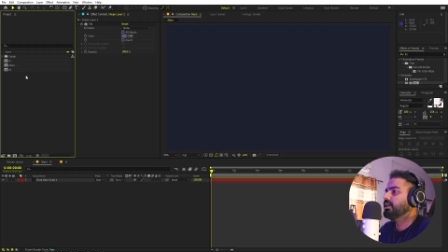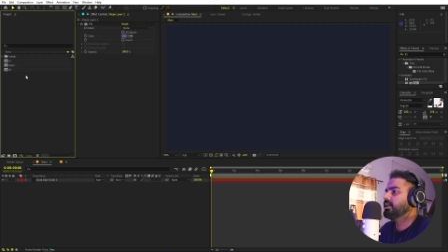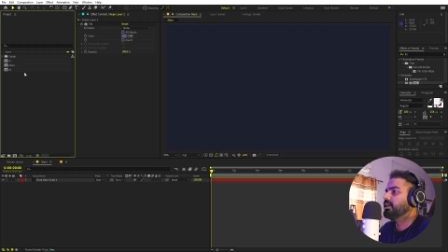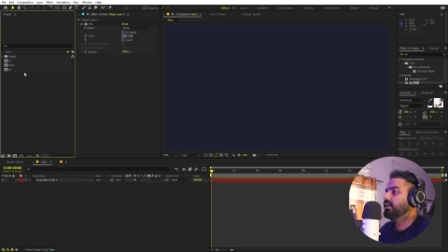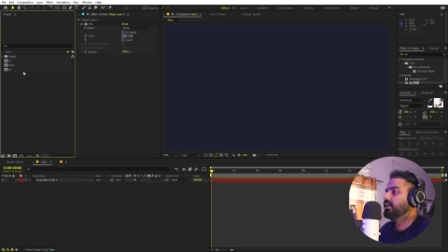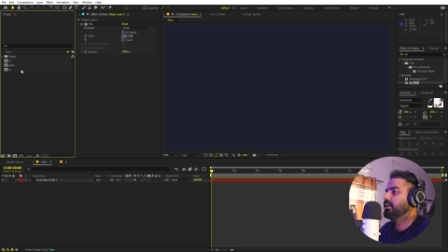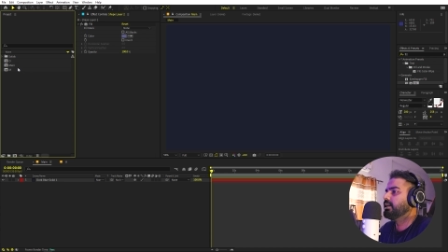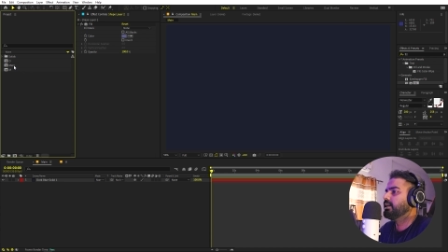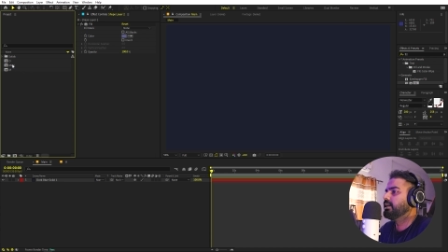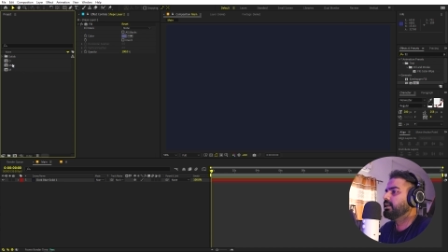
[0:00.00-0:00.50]

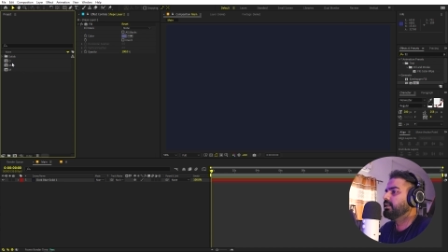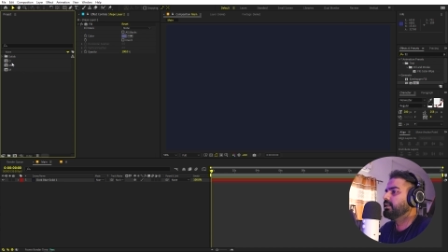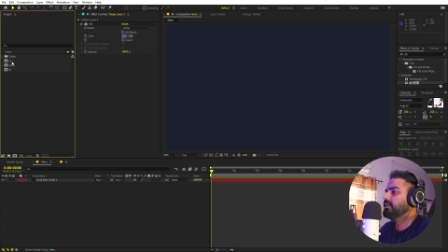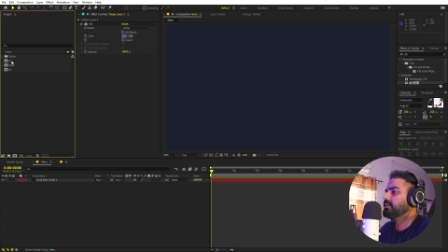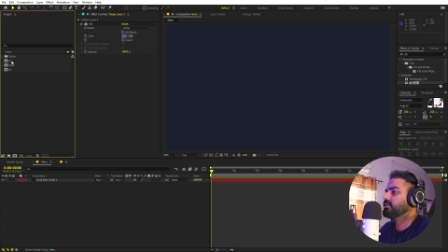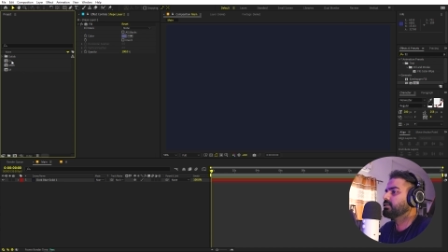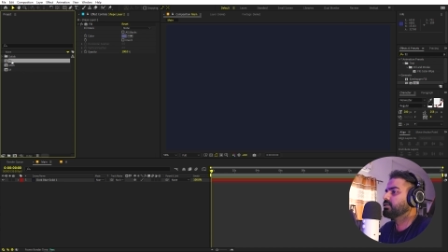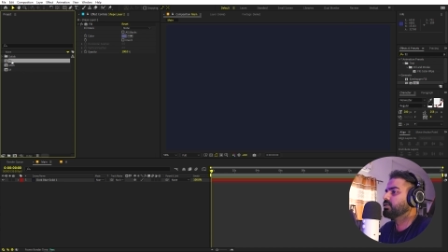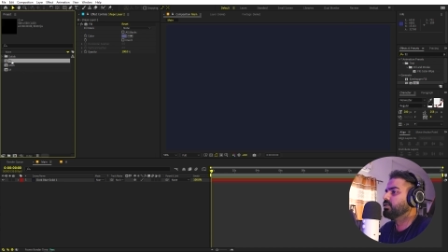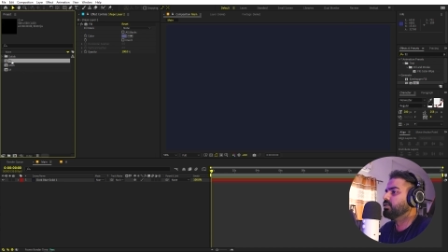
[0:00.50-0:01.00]
And
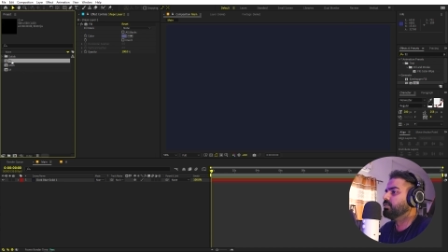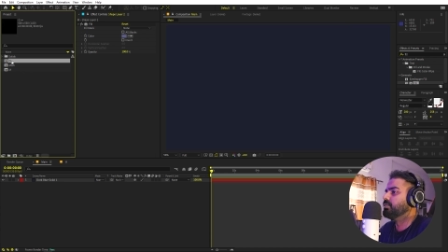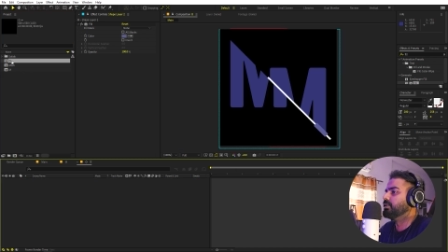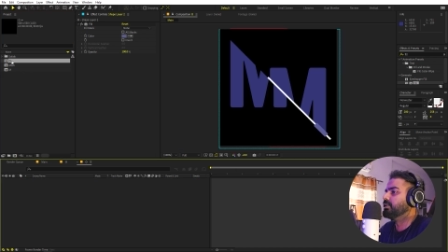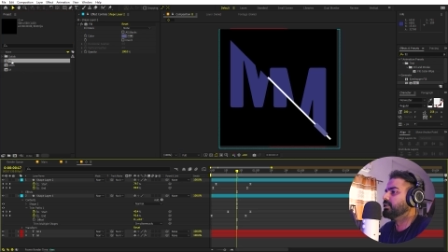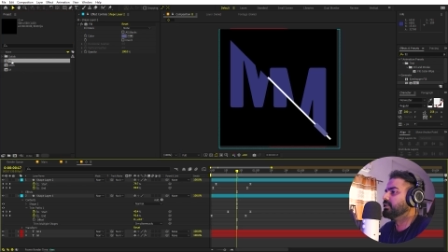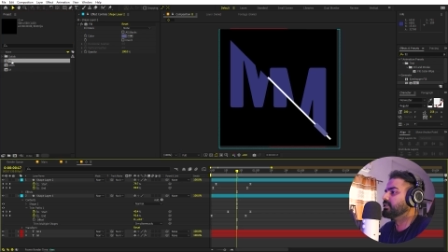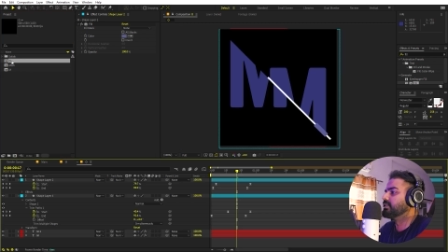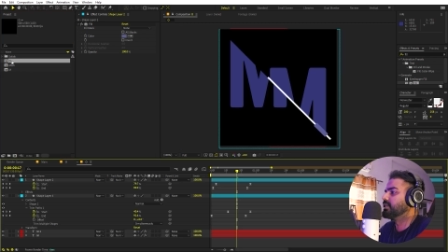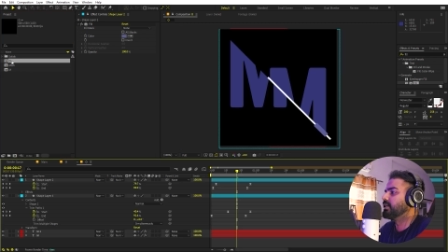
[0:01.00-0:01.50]
let's open
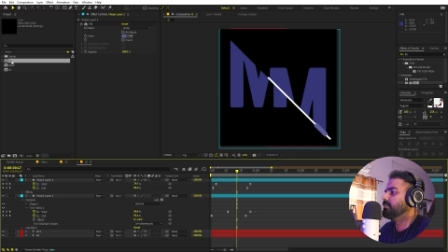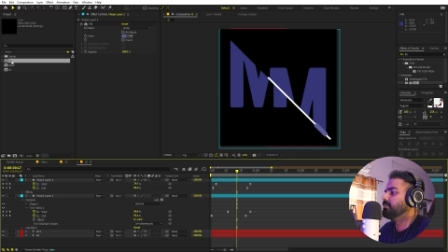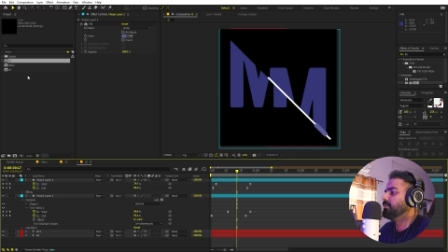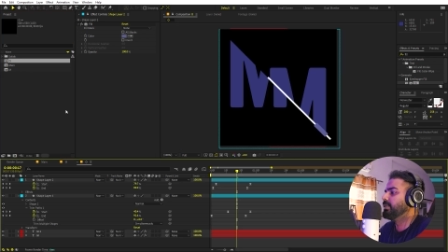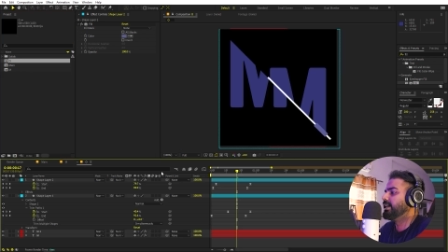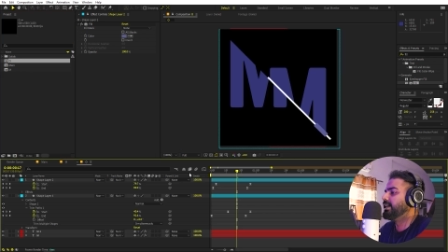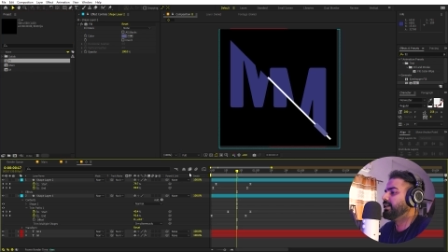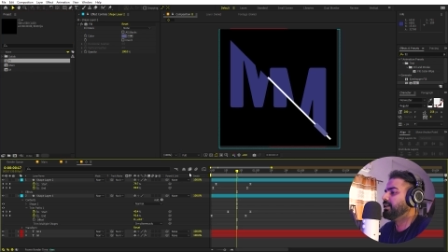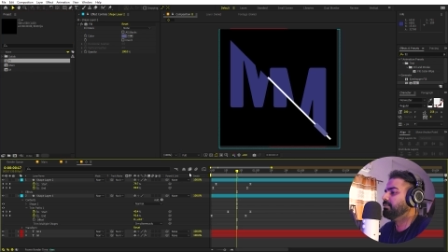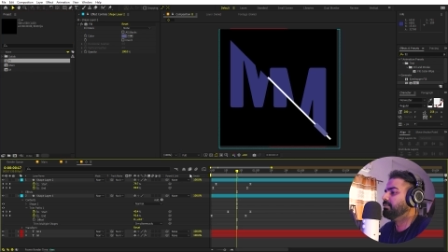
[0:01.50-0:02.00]
this up
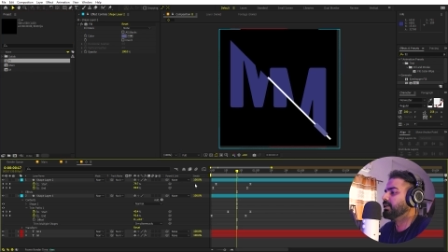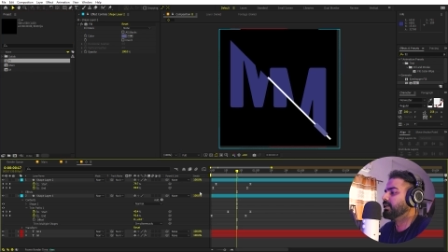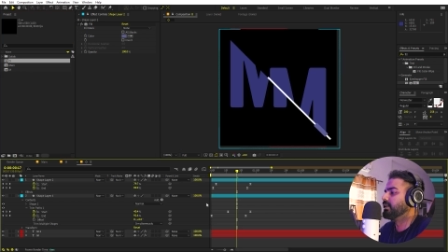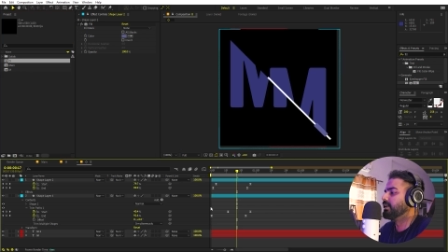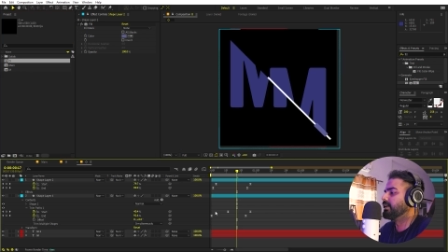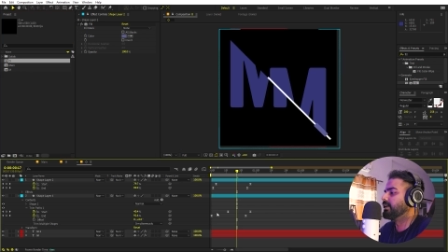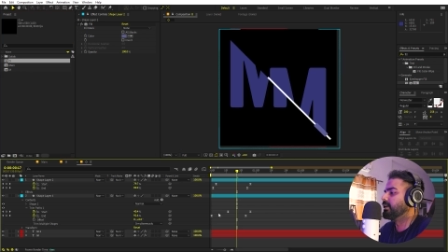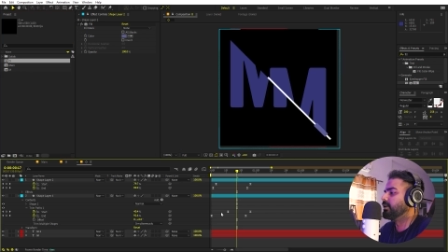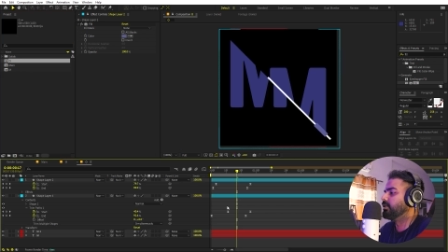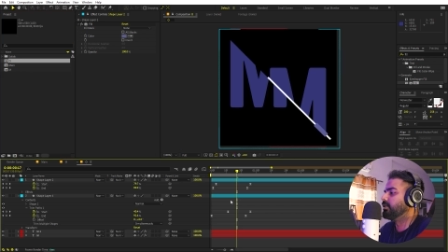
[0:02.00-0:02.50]
by double
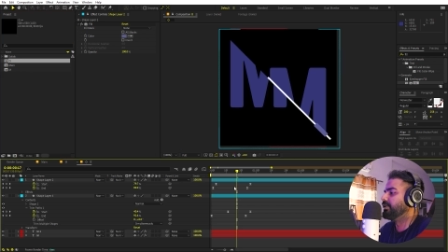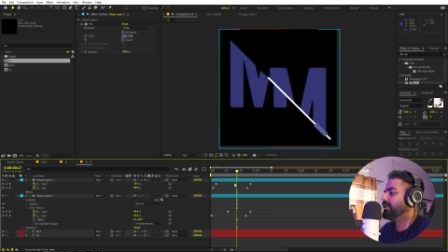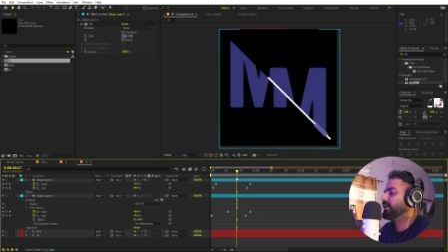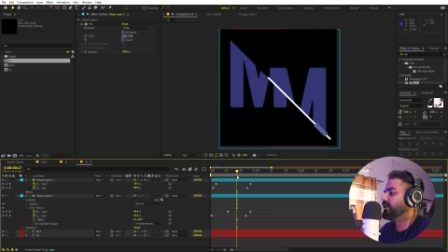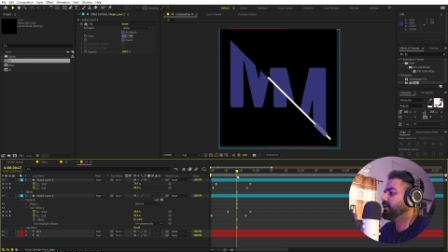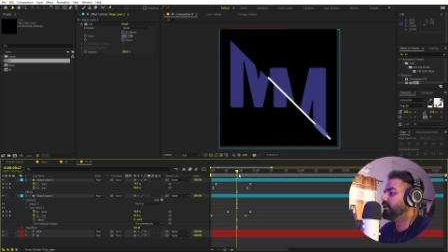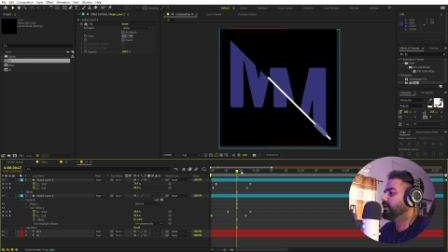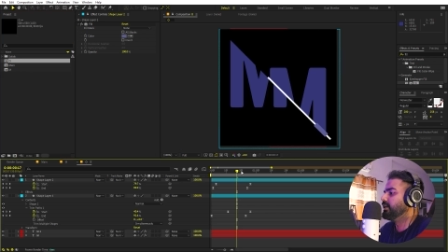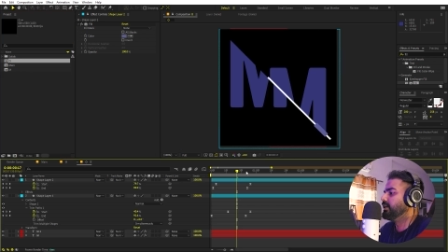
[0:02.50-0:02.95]
clicking on it.